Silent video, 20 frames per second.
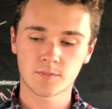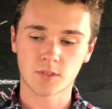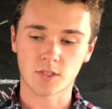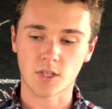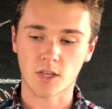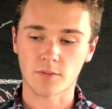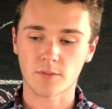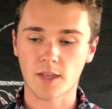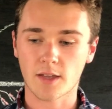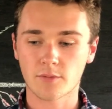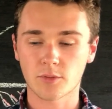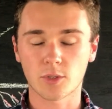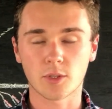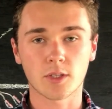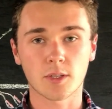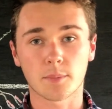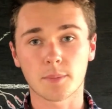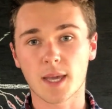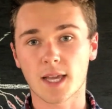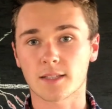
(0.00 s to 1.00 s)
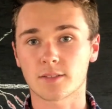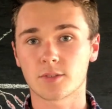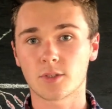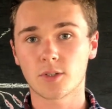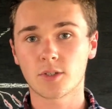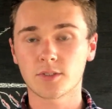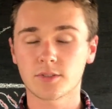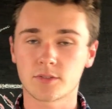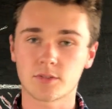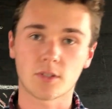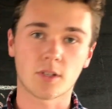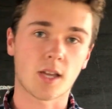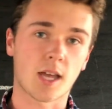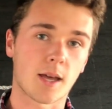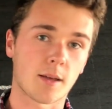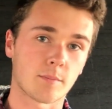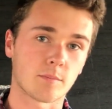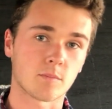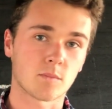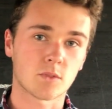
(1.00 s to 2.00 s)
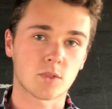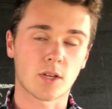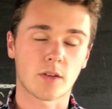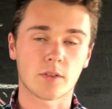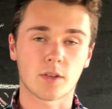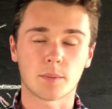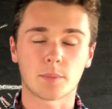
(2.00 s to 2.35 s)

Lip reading: So if you have really compact soils, driving